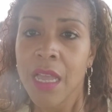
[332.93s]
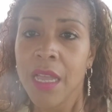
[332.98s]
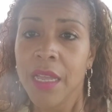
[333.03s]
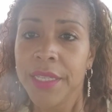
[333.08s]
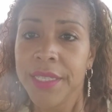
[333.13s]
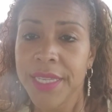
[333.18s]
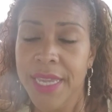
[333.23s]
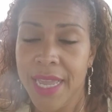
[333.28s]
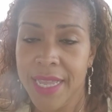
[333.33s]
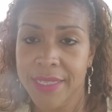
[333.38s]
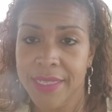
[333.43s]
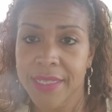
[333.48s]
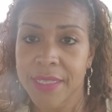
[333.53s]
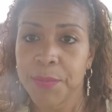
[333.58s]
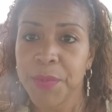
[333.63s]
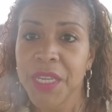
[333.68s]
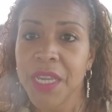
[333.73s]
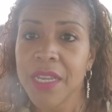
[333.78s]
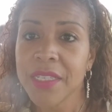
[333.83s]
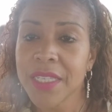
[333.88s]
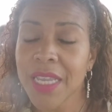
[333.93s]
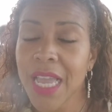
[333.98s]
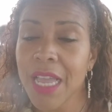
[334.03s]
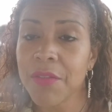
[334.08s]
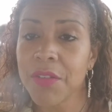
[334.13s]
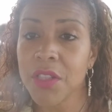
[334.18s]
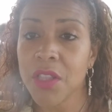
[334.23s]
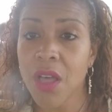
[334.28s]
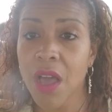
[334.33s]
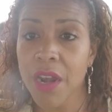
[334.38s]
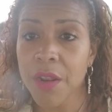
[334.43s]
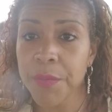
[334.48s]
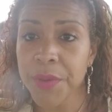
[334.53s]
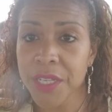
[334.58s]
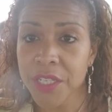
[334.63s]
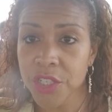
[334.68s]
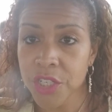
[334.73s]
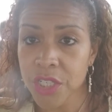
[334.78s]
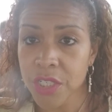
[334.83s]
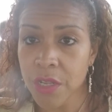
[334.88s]
Yes, because I have a lot of
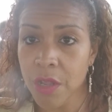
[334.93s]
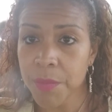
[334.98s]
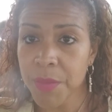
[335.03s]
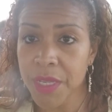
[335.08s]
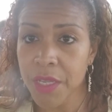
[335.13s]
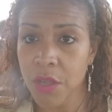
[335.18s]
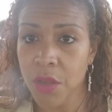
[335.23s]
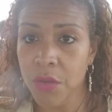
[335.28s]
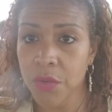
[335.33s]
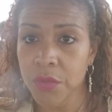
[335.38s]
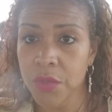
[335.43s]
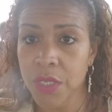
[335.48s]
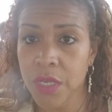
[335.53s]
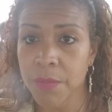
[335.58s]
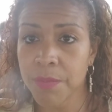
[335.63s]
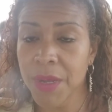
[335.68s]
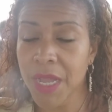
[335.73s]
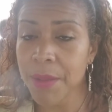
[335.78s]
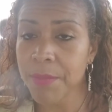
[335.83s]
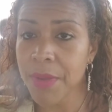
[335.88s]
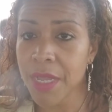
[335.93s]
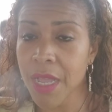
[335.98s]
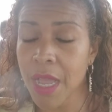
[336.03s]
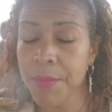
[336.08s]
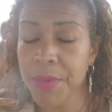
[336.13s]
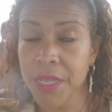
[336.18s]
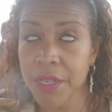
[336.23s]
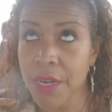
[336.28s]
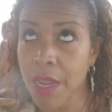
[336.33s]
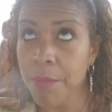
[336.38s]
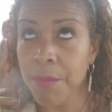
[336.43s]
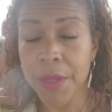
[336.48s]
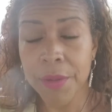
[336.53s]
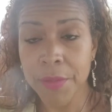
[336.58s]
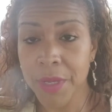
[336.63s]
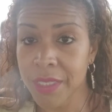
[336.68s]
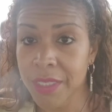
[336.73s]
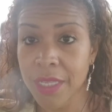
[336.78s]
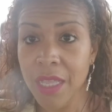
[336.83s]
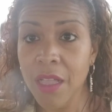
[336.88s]
pictures on my own. I mean, not by
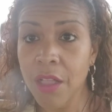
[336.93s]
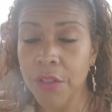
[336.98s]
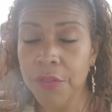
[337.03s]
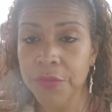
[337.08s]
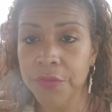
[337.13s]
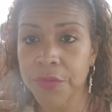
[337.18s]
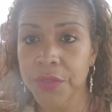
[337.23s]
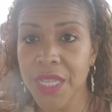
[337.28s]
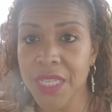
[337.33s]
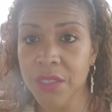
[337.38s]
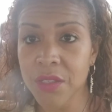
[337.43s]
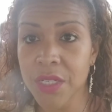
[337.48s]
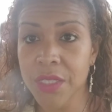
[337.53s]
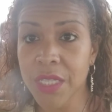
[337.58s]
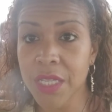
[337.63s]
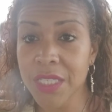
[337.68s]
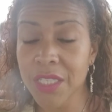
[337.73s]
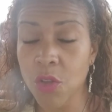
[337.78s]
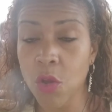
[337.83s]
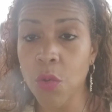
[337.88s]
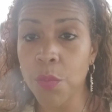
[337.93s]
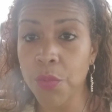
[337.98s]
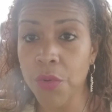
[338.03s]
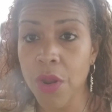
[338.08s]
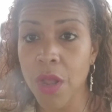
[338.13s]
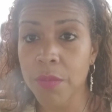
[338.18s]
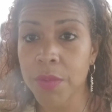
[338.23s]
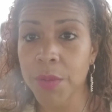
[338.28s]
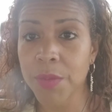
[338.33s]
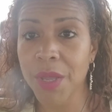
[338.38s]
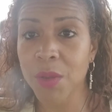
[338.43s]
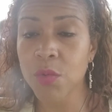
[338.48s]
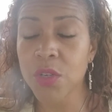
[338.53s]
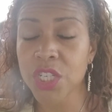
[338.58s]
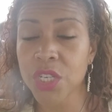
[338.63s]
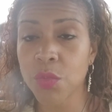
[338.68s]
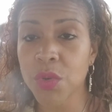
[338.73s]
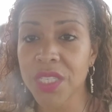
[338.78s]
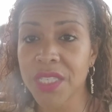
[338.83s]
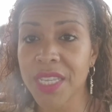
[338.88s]
myself. That's the whole problem. I
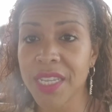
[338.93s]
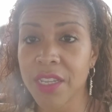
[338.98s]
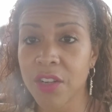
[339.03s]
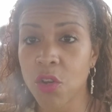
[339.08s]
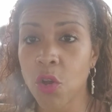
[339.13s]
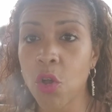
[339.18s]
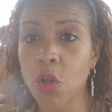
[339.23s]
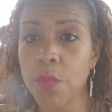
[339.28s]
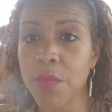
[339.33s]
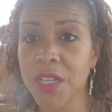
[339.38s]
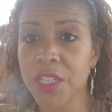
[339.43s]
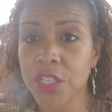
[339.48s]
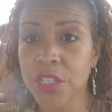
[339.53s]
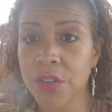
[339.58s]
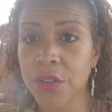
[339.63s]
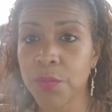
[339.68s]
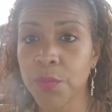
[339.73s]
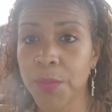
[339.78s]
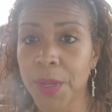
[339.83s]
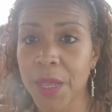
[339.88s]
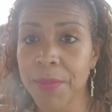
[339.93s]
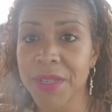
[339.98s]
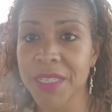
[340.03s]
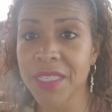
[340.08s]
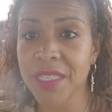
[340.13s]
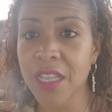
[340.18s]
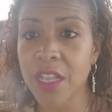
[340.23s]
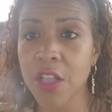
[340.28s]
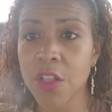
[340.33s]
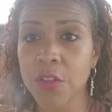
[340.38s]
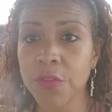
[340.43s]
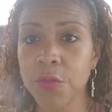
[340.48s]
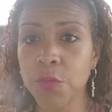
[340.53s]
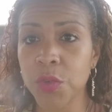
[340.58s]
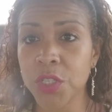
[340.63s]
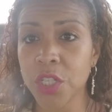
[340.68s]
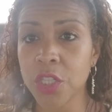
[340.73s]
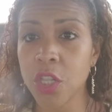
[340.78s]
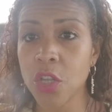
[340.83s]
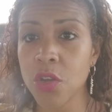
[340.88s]
wish I would have taken a whole bunch of by myself,
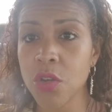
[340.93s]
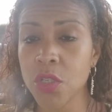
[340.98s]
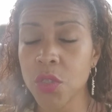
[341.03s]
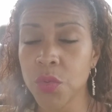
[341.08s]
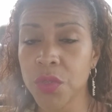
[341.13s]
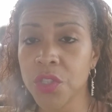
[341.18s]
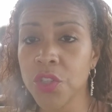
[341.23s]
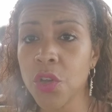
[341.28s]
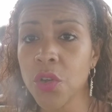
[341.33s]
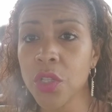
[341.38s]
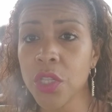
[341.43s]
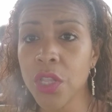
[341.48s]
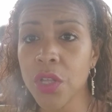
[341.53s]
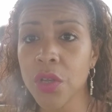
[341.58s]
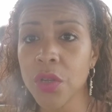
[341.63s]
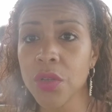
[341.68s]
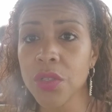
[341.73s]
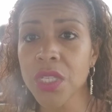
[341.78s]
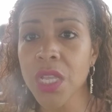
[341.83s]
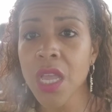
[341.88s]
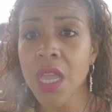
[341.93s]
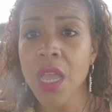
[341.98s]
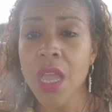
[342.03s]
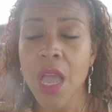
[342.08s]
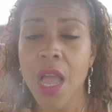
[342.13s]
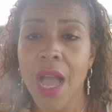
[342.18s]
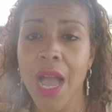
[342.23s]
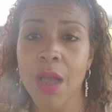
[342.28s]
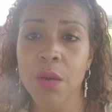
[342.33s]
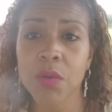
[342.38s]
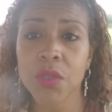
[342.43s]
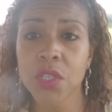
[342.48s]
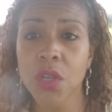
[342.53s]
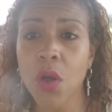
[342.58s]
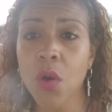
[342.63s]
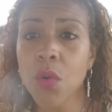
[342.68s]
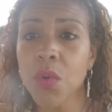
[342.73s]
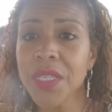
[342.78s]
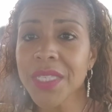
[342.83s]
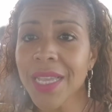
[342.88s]
with clothes, with no clothes. I was
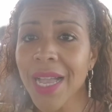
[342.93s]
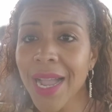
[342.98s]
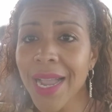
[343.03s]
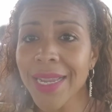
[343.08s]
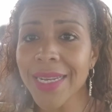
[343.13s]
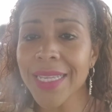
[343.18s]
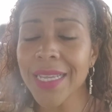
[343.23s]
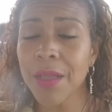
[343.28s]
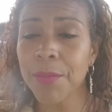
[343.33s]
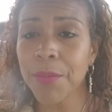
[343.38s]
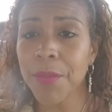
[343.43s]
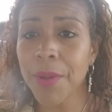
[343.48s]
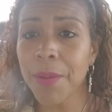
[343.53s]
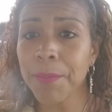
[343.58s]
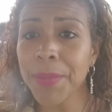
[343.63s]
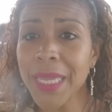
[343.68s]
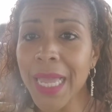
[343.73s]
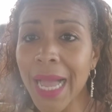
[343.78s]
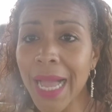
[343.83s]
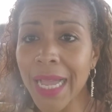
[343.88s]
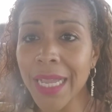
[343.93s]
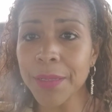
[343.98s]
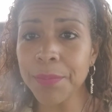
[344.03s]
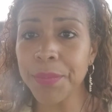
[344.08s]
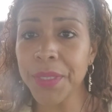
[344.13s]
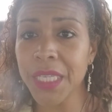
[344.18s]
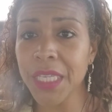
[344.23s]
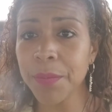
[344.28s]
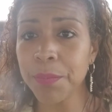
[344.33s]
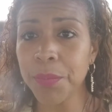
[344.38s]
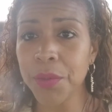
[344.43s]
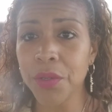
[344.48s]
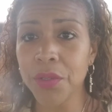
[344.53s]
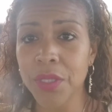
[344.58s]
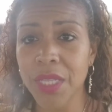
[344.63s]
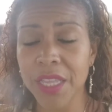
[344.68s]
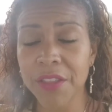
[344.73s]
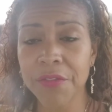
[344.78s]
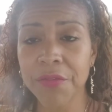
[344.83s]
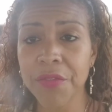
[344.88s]
always hiding up behind
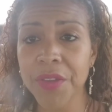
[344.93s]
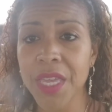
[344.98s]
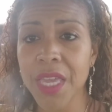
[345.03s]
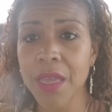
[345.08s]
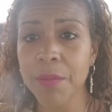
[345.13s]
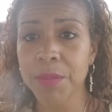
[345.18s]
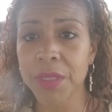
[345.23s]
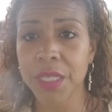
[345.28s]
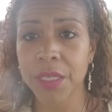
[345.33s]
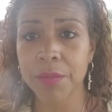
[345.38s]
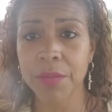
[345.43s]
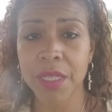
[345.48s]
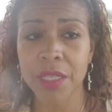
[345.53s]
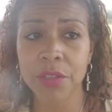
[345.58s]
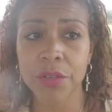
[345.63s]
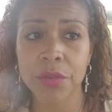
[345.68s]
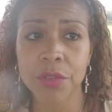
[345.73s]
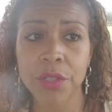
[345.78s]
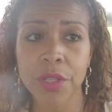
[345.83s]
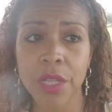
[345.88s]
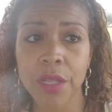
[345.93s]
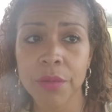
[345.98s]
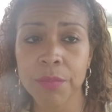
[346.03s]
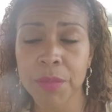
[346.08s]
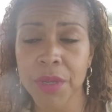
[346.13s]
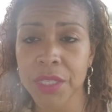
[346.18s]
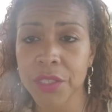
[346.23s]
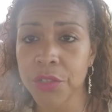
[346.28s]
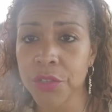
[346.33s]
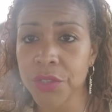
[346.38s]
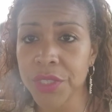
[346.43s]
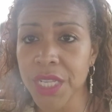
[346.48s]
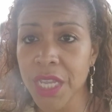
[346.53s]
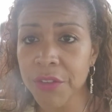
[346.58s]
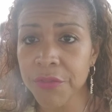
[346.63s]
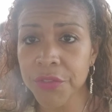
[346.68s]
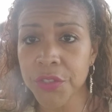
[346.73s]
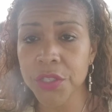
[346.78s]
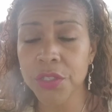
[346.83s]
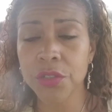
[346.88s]
people, like family, my little
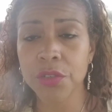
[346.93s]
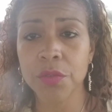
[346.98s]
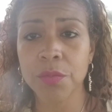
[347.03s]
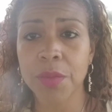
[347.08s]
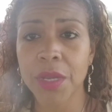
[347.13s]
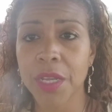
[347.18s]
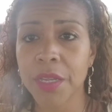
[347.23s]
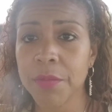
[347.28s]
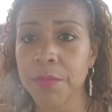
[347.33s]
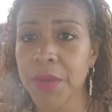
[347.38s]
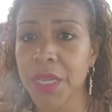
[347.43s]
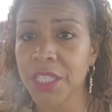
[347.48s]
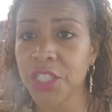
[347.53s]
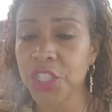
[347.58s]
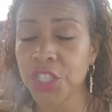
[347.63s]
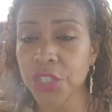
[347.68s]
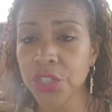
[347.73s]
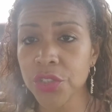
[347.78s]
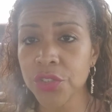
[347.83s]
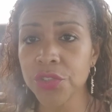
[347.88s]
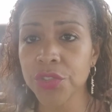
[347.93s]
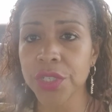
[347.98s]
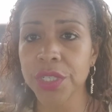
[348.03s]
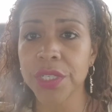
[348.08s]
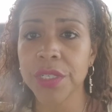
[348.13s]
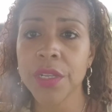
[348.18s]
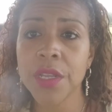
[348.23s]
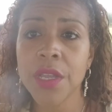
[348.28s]
nephew, my children,